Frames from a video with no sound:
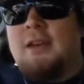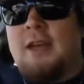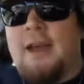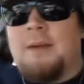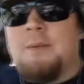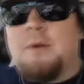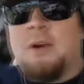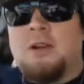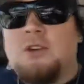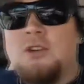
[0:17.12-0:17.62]

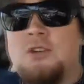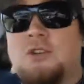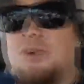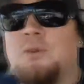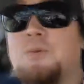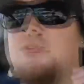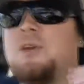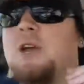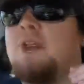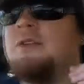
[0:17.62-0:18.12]
at my
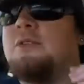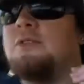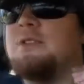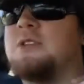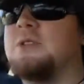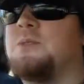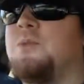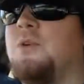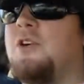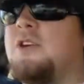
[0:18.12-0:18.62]
YouTube channel
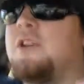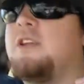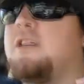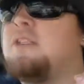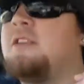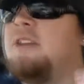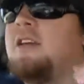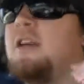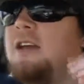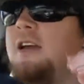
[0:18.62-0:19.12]
this
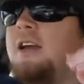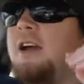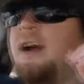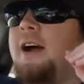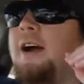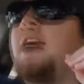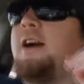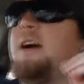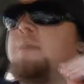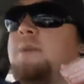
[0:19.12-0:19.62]
morning,
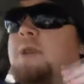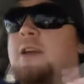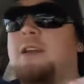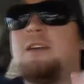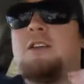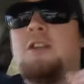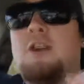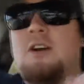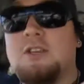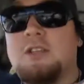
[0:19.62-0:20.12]
I'm getting
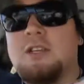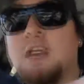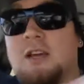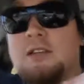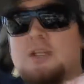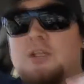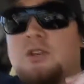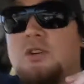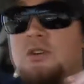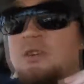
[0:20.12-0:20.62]

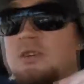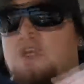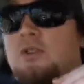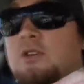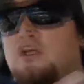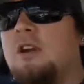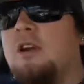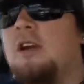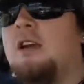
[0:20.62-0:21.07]
closer to